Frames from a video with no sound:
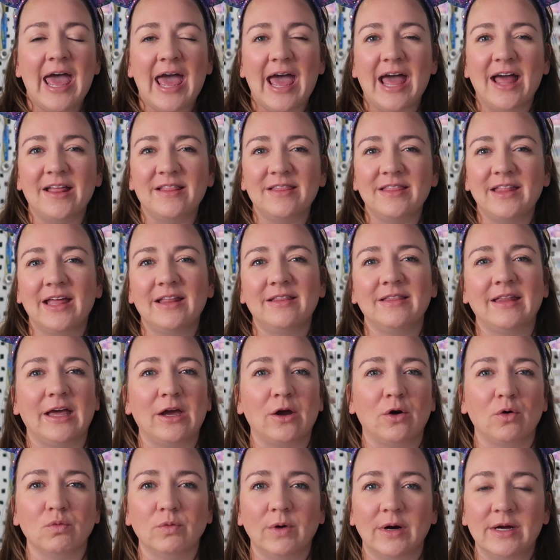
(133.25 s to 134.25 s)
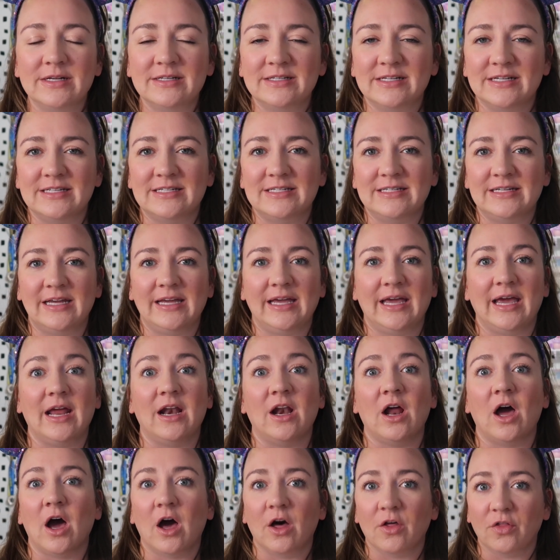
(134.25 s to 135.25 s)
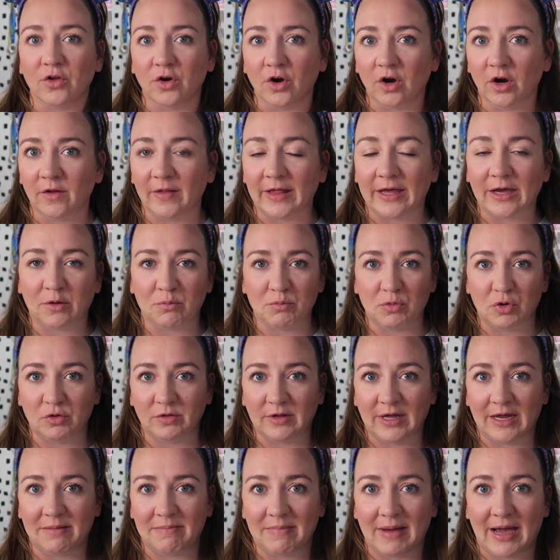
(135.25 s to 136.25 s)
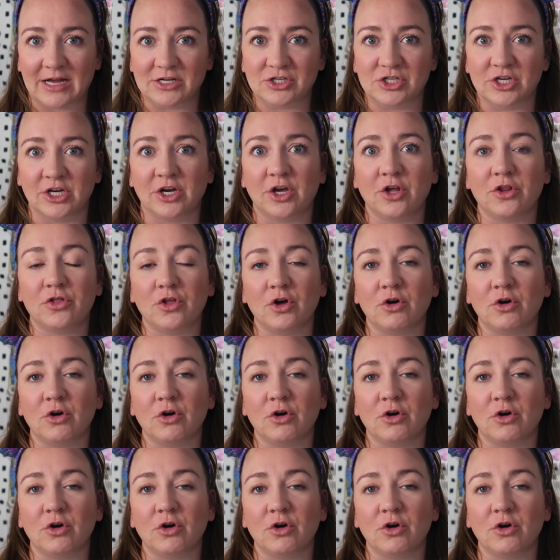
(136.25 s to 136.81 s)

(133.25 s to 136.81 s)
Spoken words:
and then like Run Disney and other like Moonlight Magic,